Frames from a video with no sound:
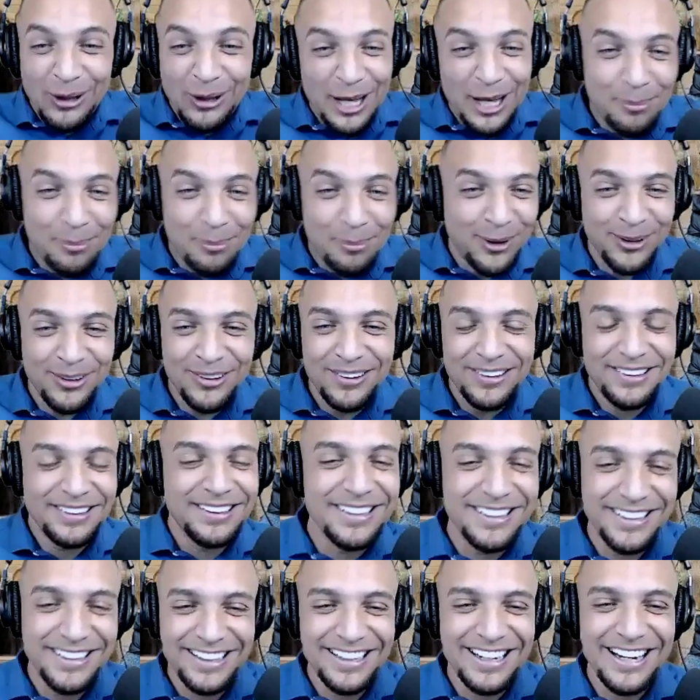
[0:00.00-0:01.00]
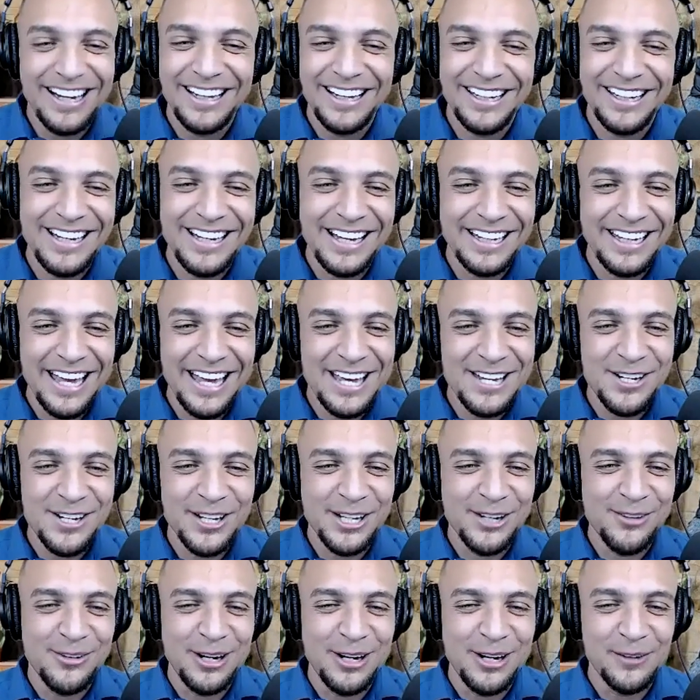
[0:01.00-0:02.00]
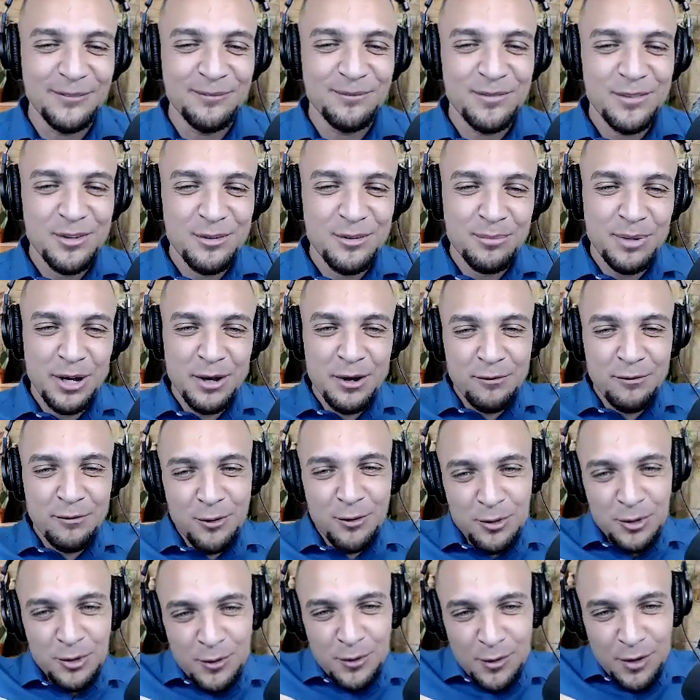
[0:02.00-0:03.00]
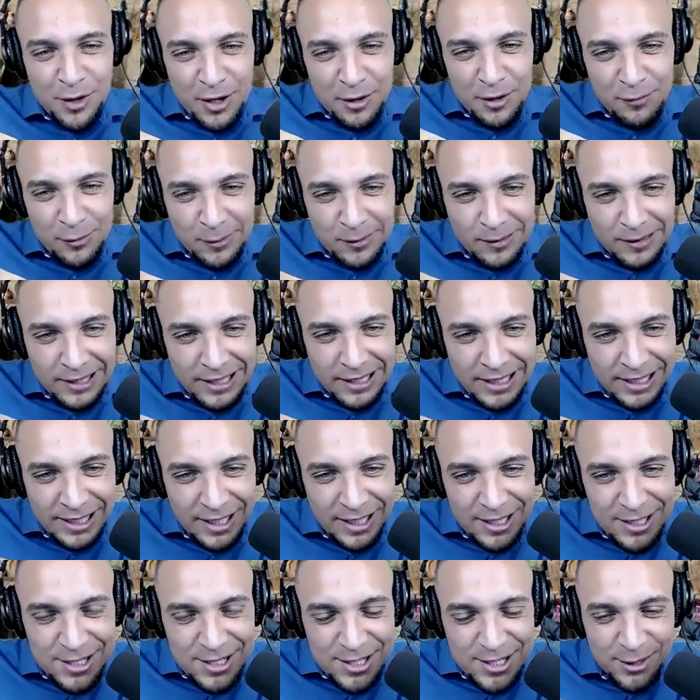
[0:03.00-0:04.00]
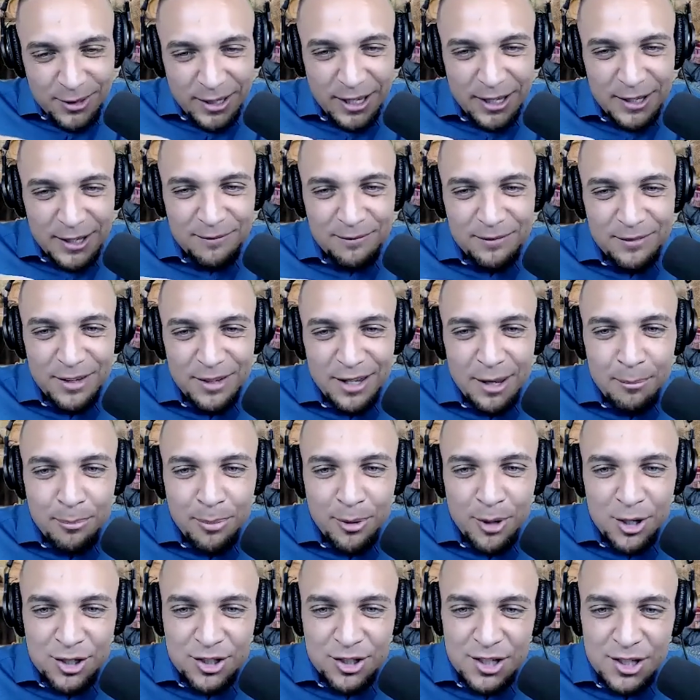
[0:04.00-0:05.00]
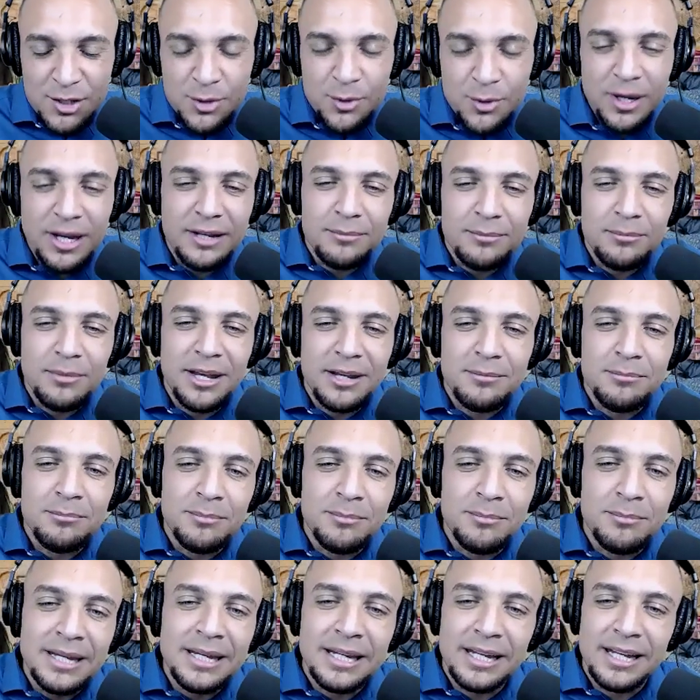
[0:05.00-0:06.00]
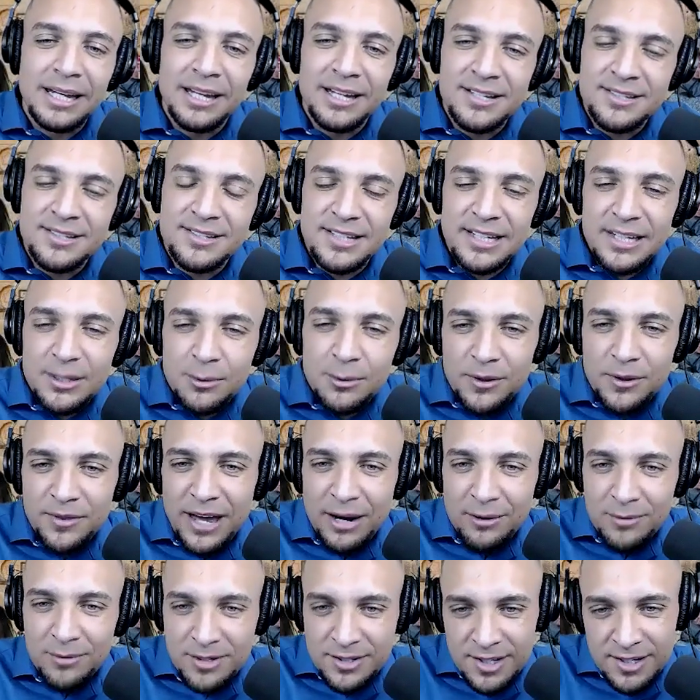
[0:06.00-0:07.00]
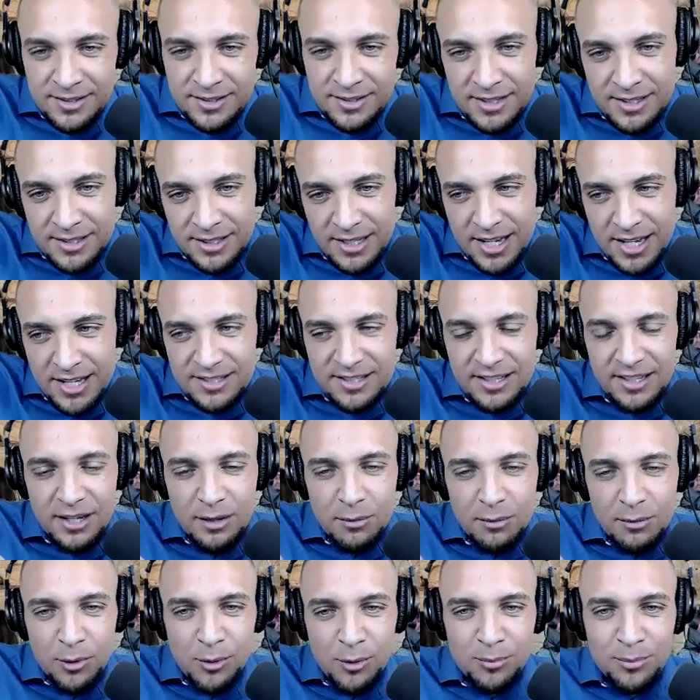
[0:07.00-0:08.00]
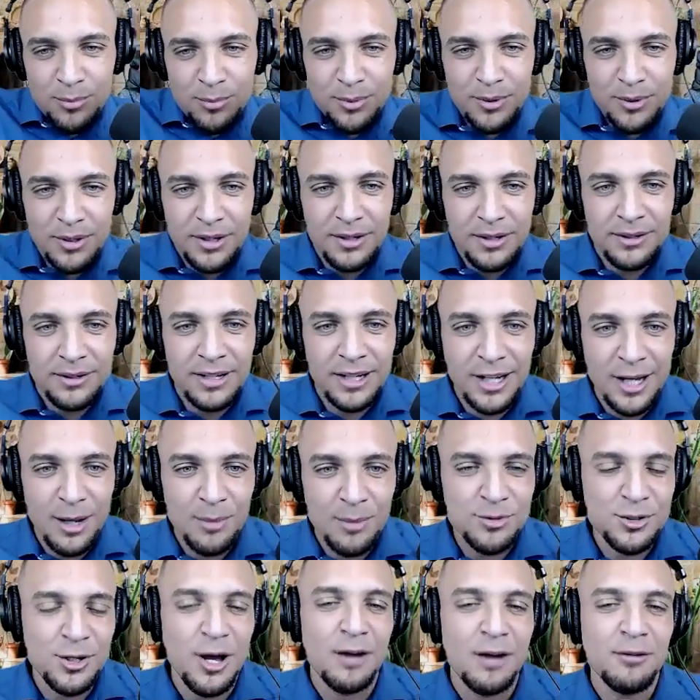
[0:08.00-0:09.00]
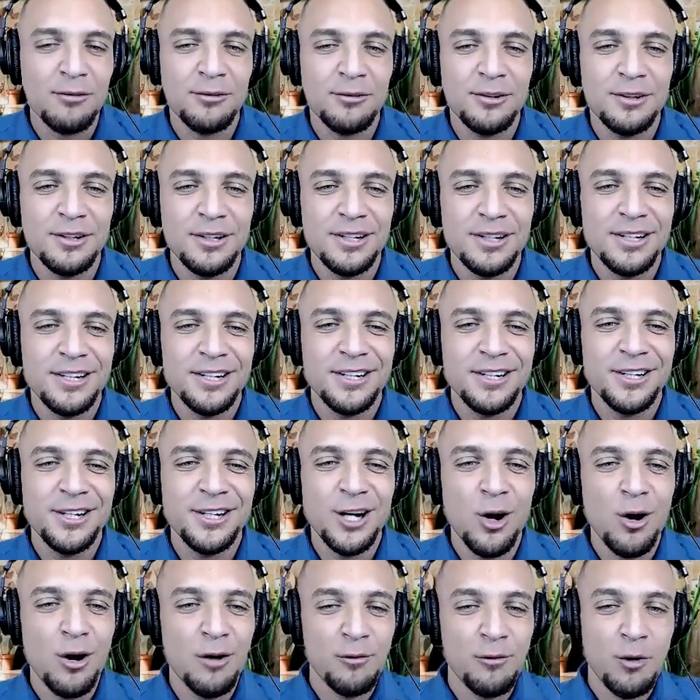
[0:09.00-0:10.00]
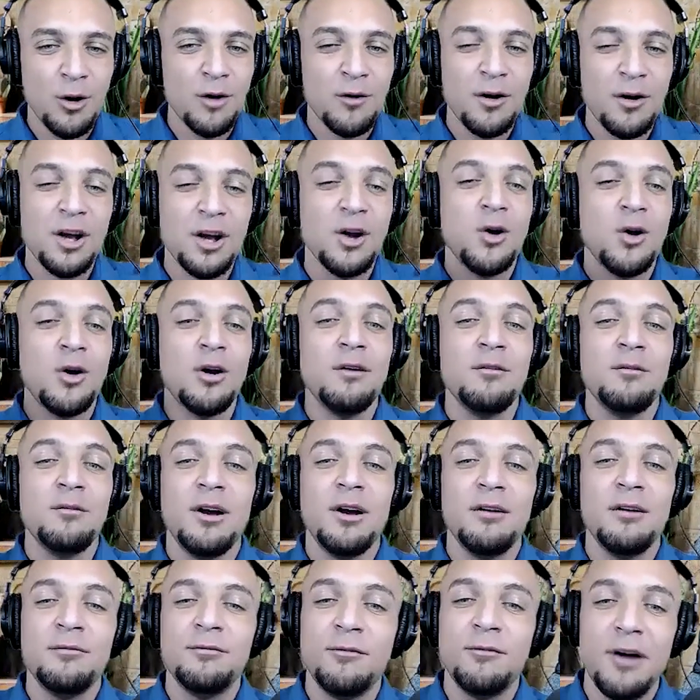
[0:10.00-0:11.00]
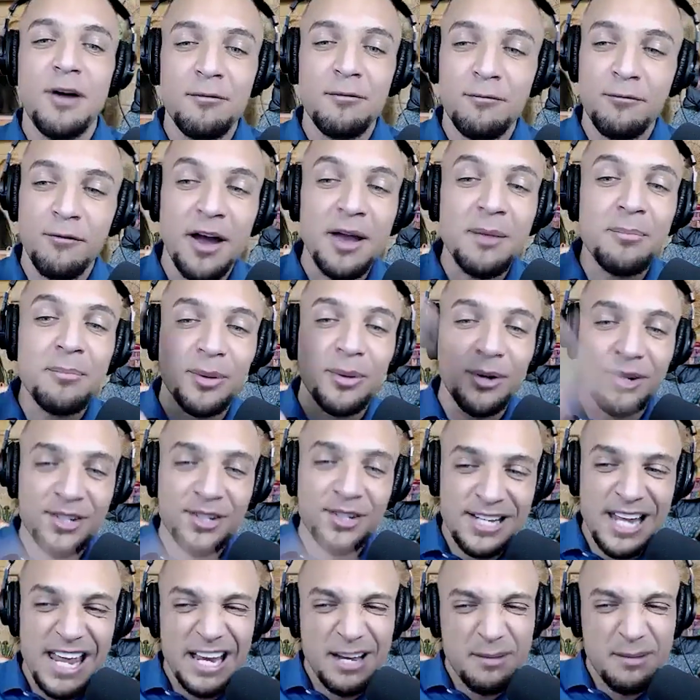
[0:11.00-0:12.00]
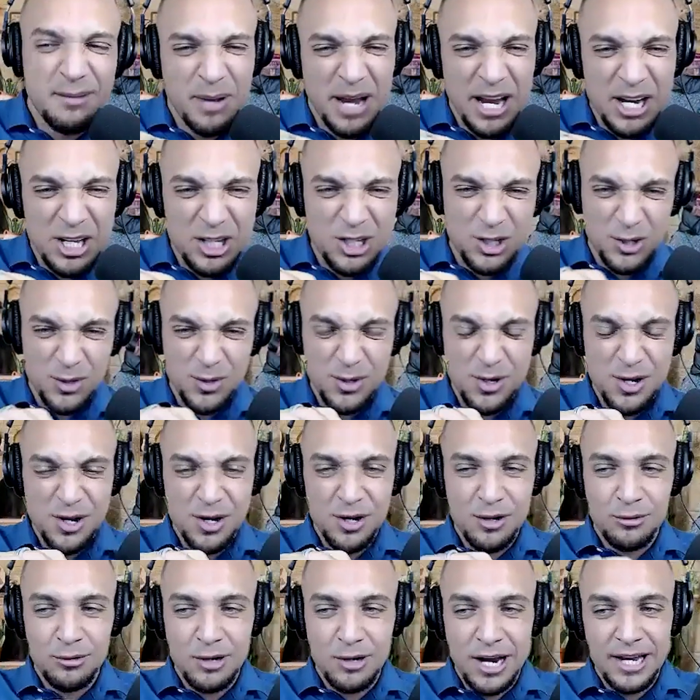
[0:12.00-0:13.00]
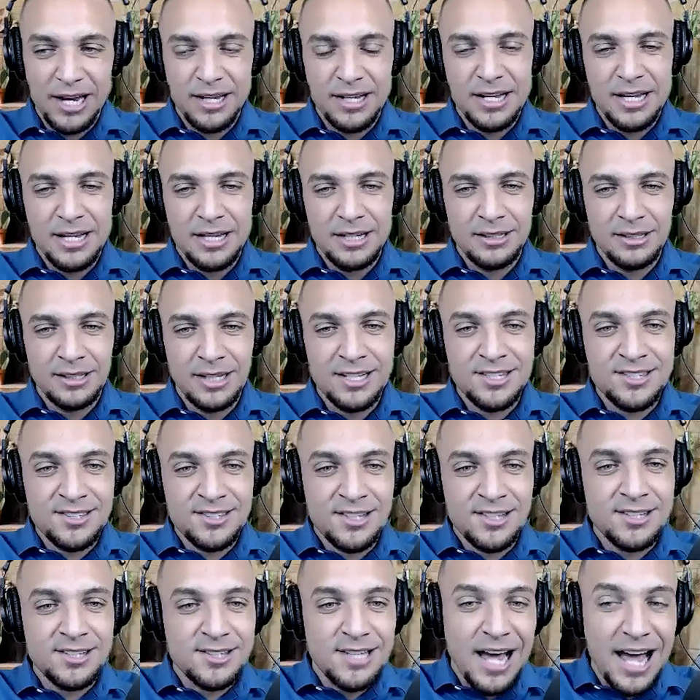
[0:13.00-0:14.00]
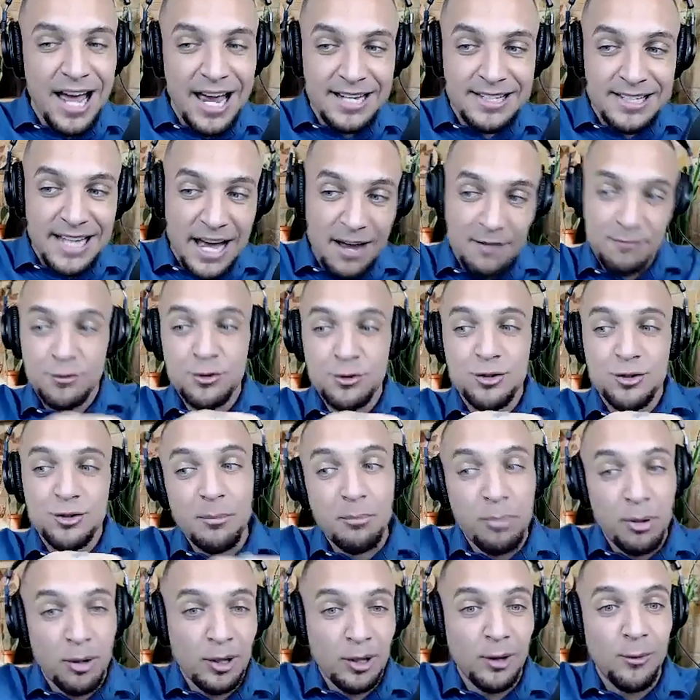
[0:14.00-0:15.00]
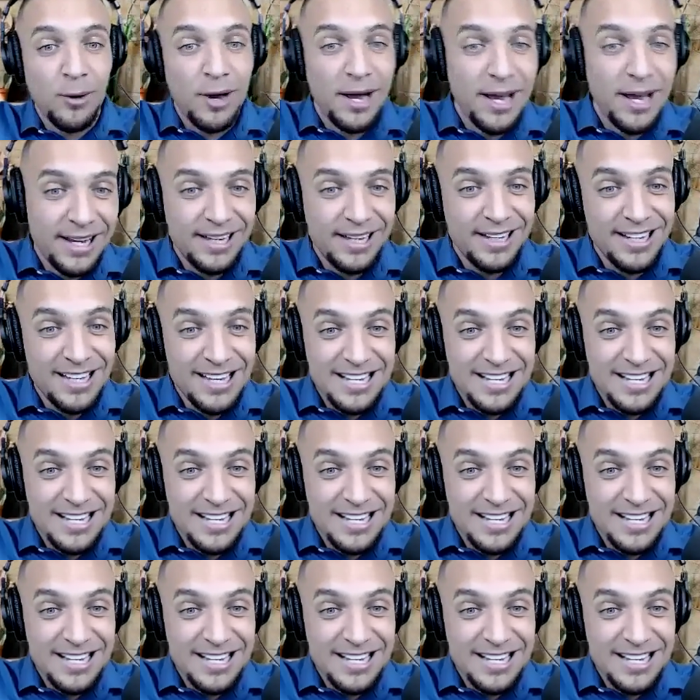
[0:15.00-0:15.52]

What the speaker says: and pull, you're not getting anywhere. But if you lean into it and push into it and meet it and see what that resistance is, and then whoop, it comes off. Yeah. You know, or a viper, snake bites you, right? It's designed that if you try to pull away,